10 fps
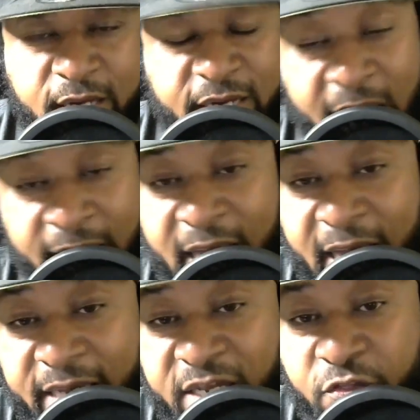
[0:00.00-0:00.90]
That
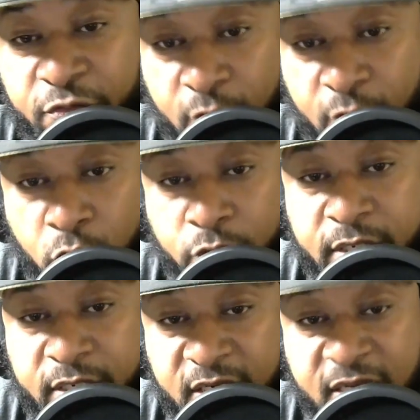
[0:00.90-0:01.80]
guy can throw
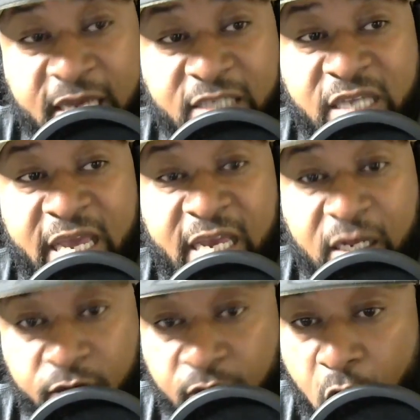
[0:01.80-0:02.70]
the deep. He has a
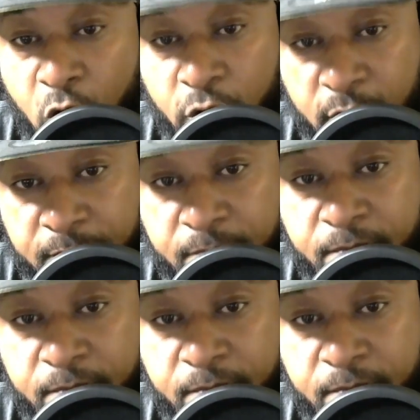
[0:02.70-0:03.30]
hell of an arm.